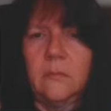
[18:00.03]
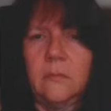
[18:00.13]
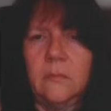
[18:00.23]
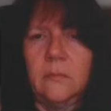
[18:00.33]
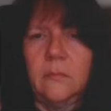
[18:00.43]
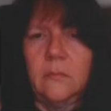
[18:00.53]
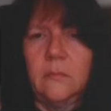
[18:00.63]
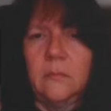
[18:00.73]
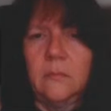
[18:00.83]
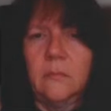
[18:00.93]

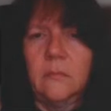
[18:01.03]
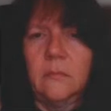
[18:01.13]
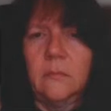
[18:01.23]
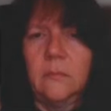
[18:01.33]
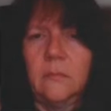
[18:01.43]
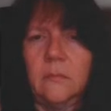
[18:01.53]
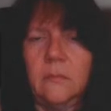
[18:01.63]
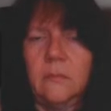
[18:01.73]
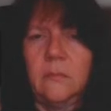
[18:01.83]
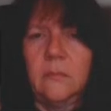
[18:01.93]

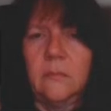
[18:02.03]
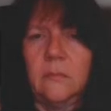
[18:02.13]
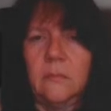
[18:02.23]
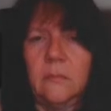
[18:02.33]
No words are spoken by the person on screen.